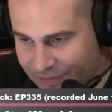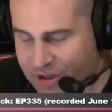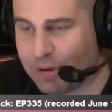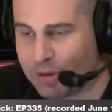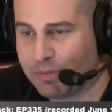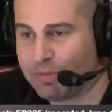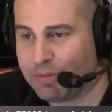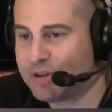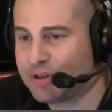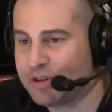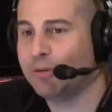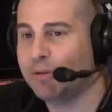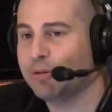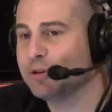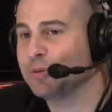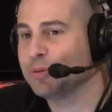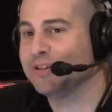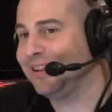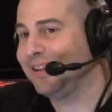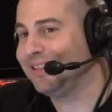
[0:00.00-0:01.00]
some reason, I always
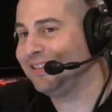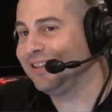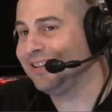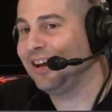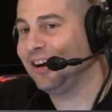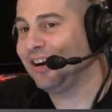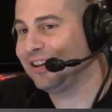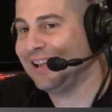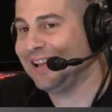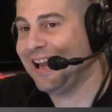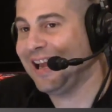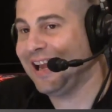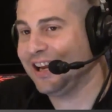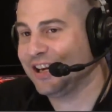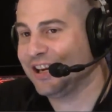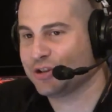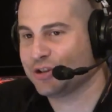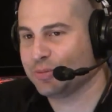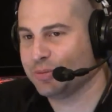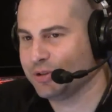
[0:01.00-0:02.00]
want to say log
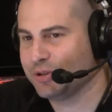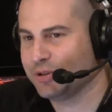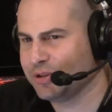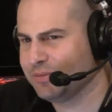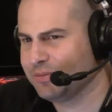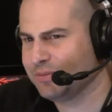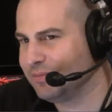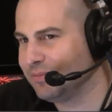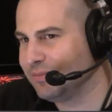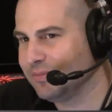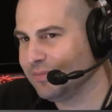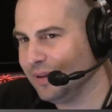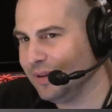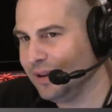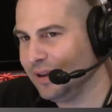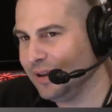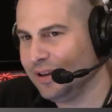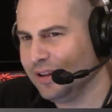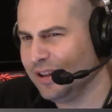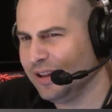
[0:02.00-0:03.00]
lash, which is
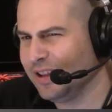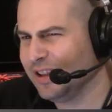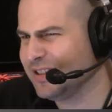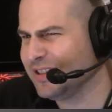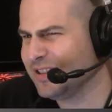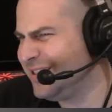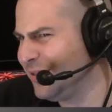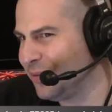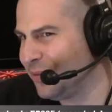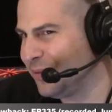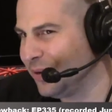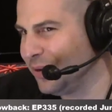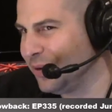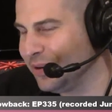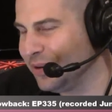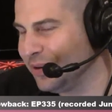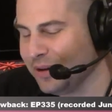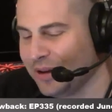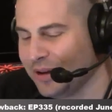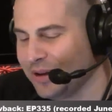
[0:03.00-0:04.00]
that's different.
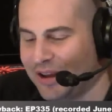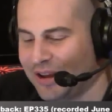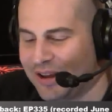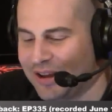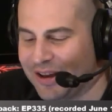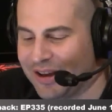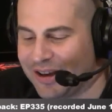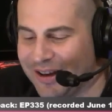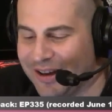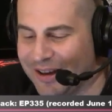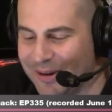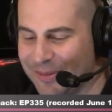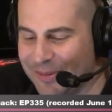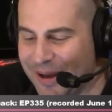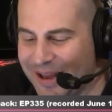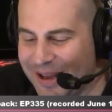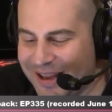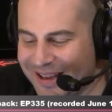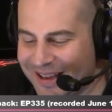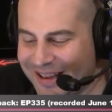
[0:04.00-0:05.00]
Um,
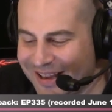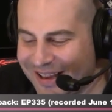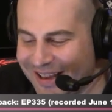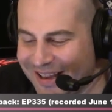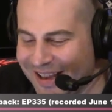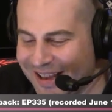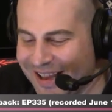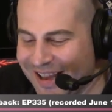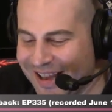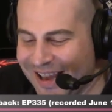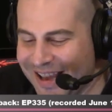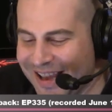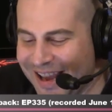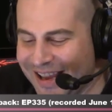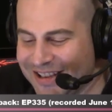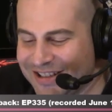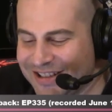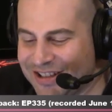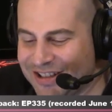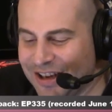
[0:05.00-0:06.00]

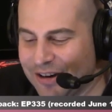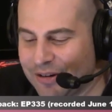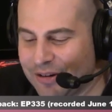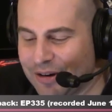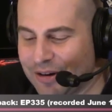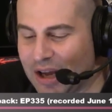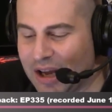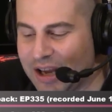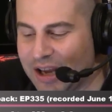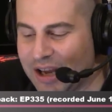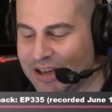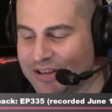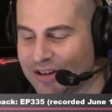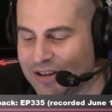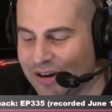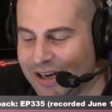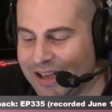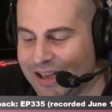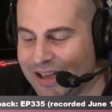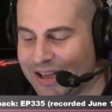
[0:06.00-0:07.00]
is there uh, is
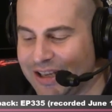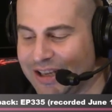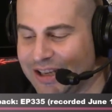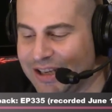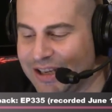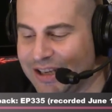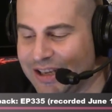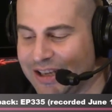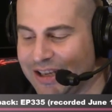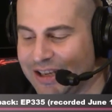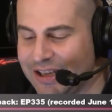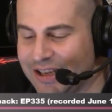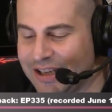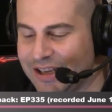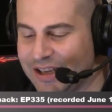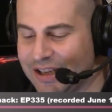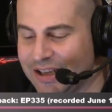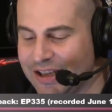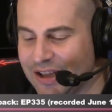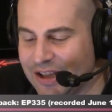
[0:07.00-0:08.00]
there
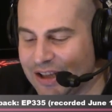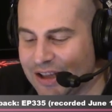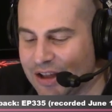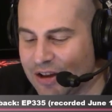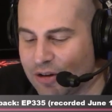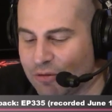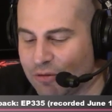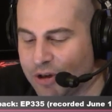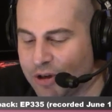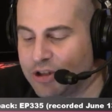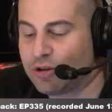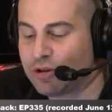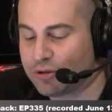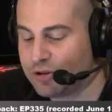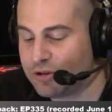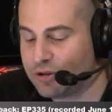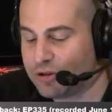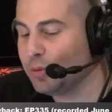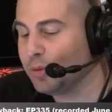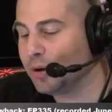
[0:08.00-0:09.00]
any uh,
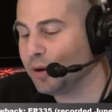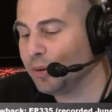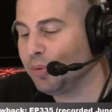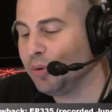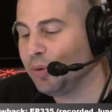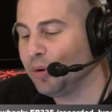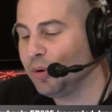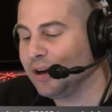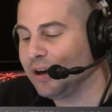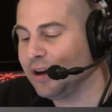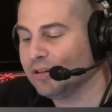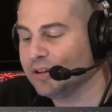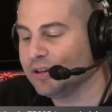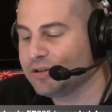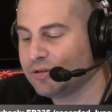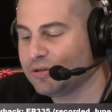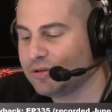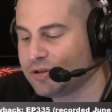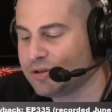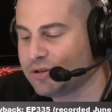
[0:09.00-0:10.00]
resources you want to point our
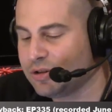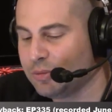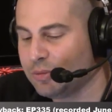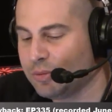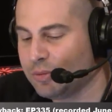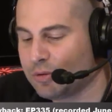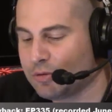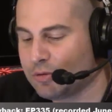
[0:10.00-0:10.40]
listeners to with